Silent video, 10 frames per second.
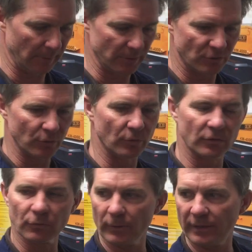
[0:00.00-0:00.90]
maybe 2 to
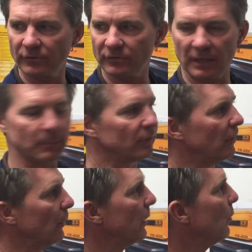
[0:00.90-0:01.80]
3 inches deep, is
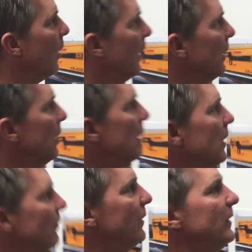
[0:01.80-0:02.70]
going to require
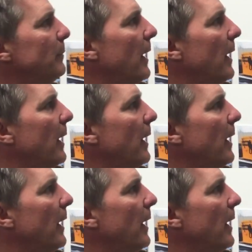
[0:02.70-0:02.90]
50